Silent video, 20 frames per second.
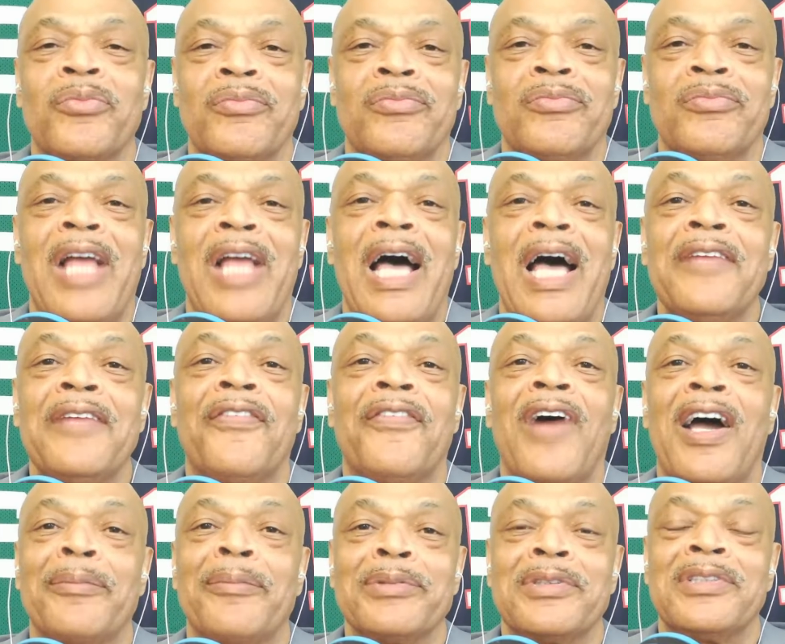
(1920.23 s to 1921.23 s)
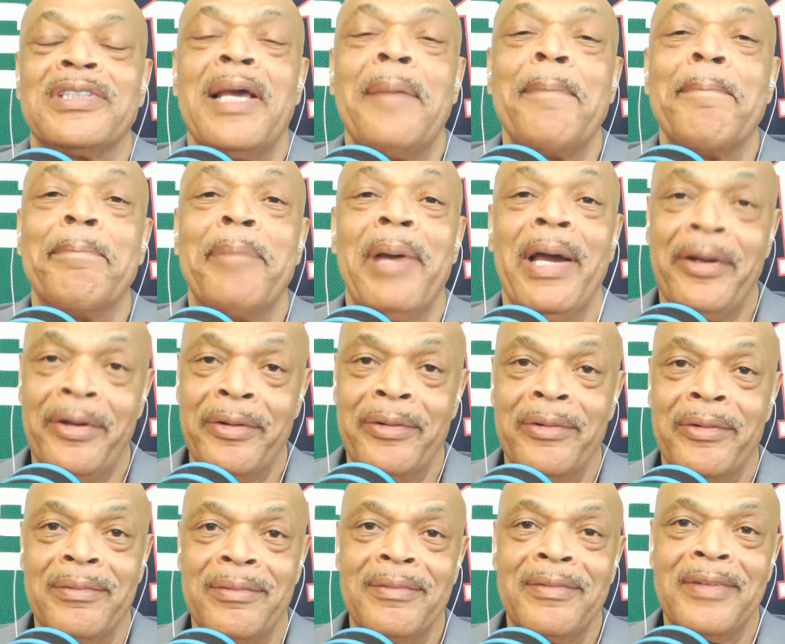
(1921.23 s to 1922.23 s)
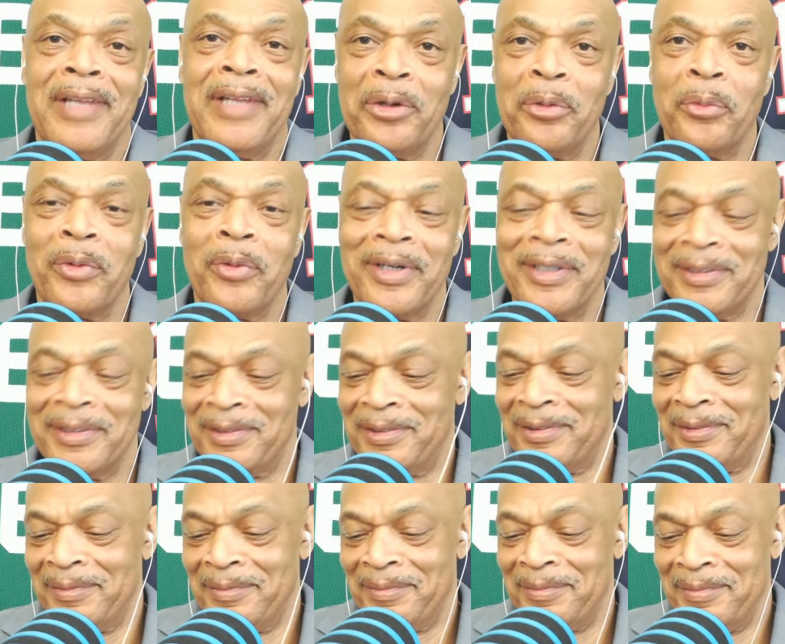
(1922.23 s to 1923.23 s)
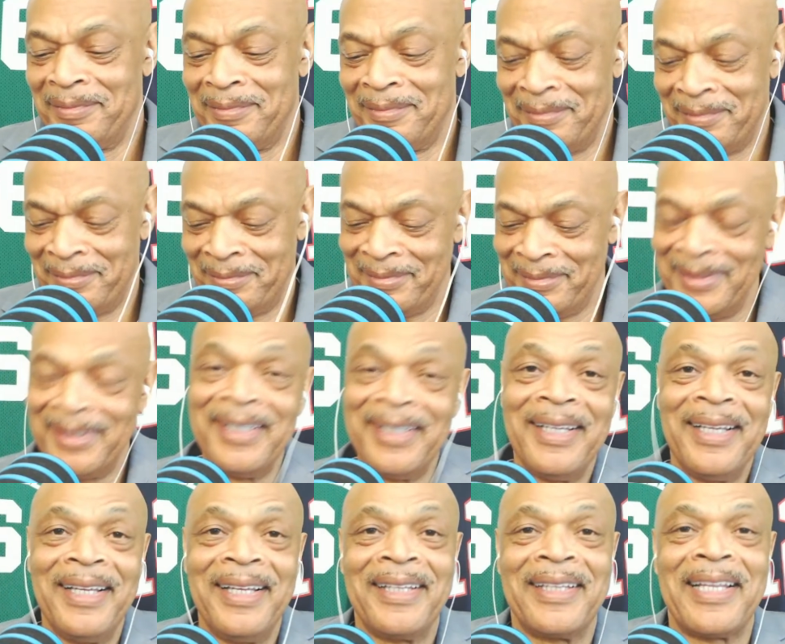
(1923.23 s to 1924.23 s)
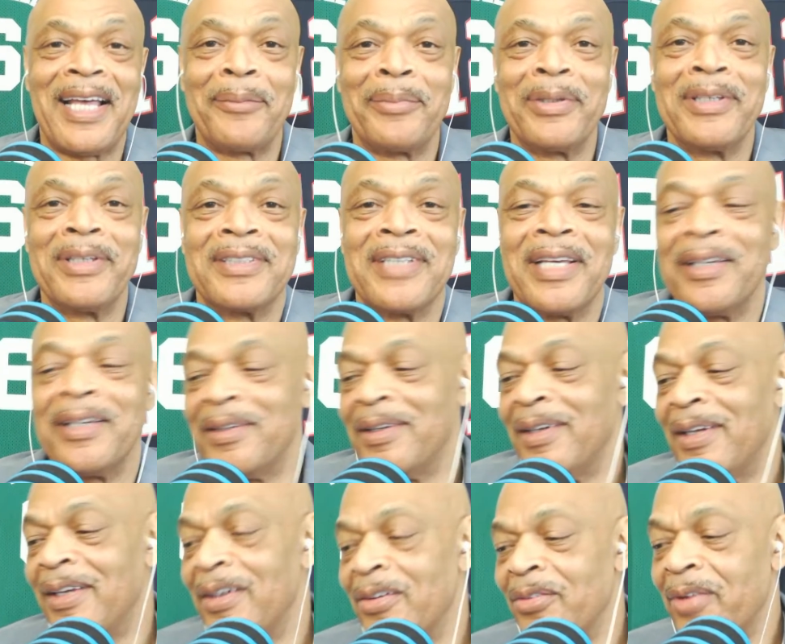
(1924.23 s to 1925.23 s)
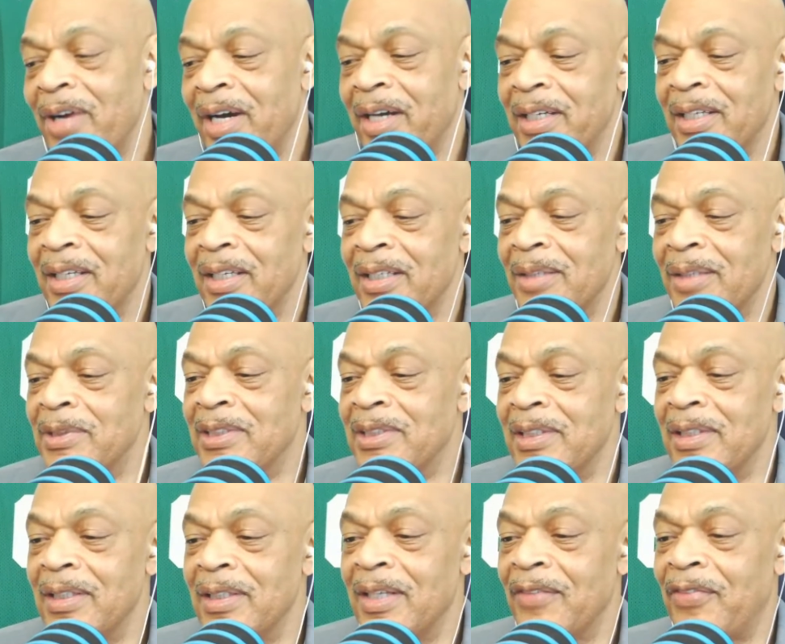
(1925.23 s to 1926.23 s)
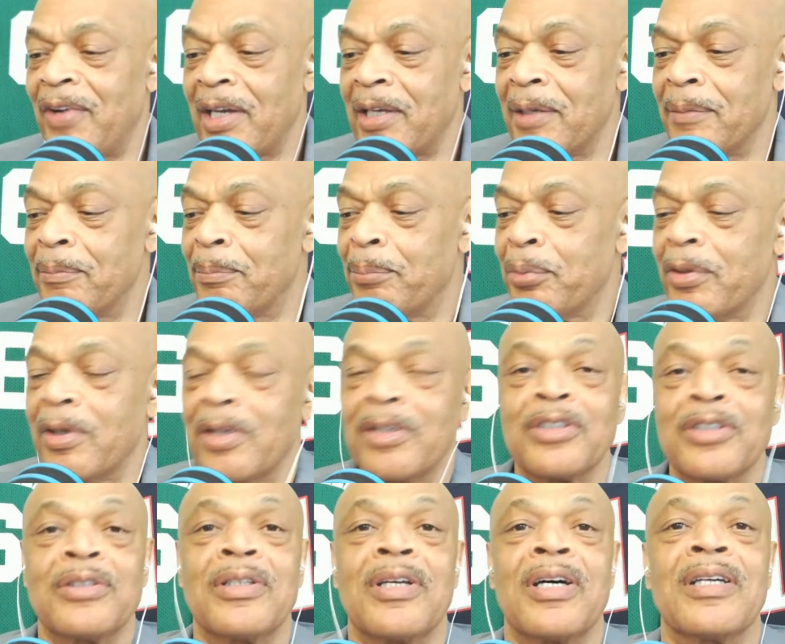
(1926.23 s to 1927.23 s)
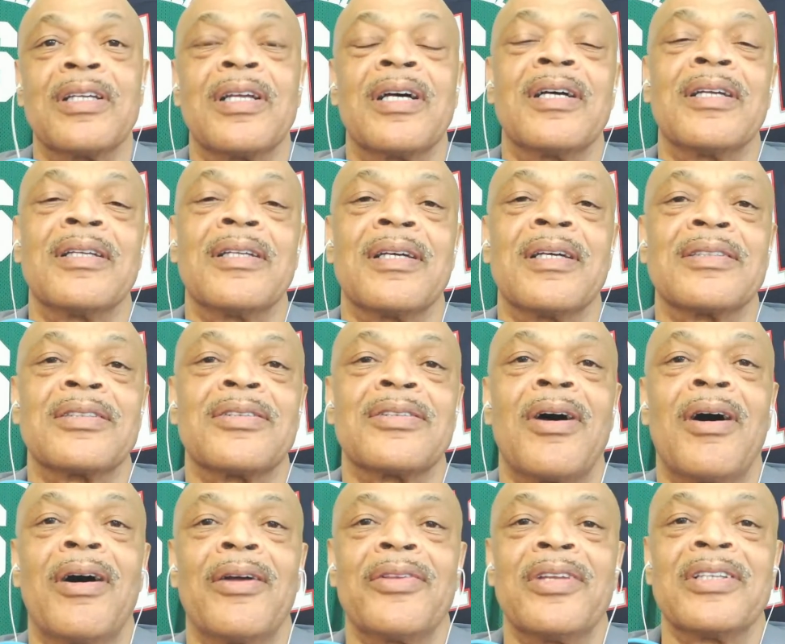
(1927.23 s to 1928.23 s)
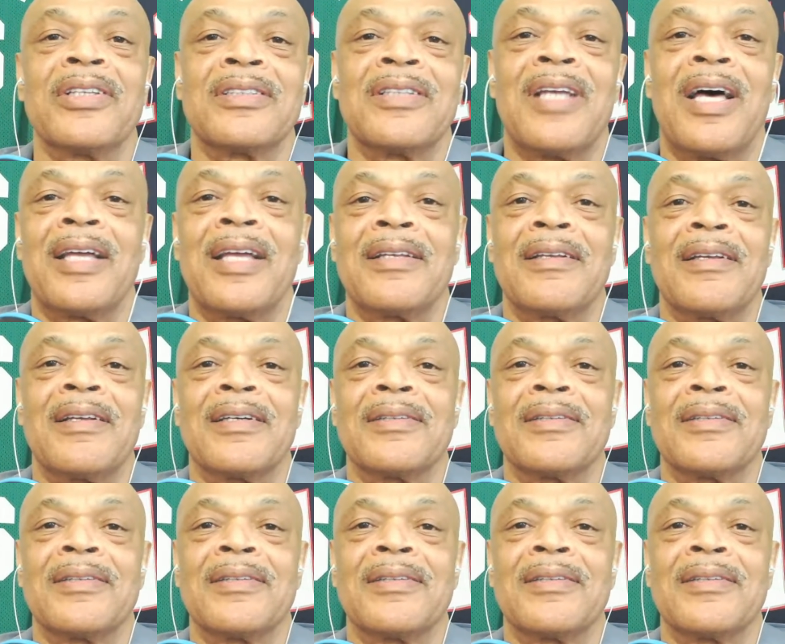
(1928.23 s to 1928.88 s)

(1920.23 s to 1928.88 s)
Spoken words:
95% better than it was. That being said, we're out of here. Let me see if I can put on a song that's not